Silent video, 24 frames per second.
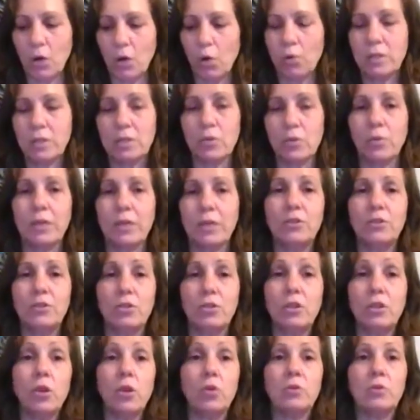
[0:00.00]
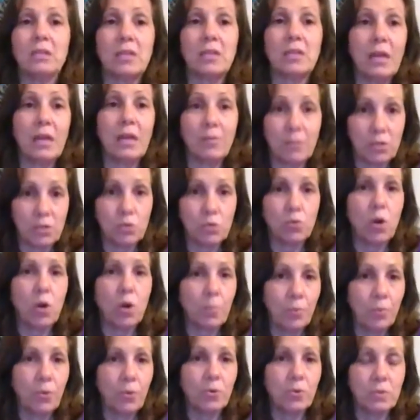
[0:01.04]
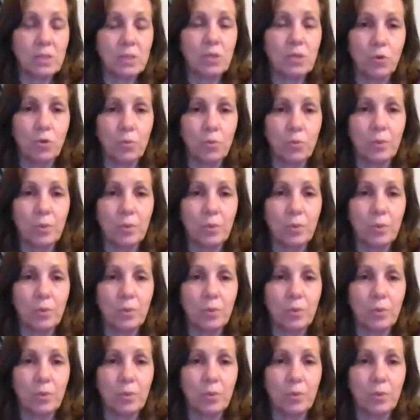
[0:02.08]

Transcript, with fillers: or it's going to those that I have a strong personal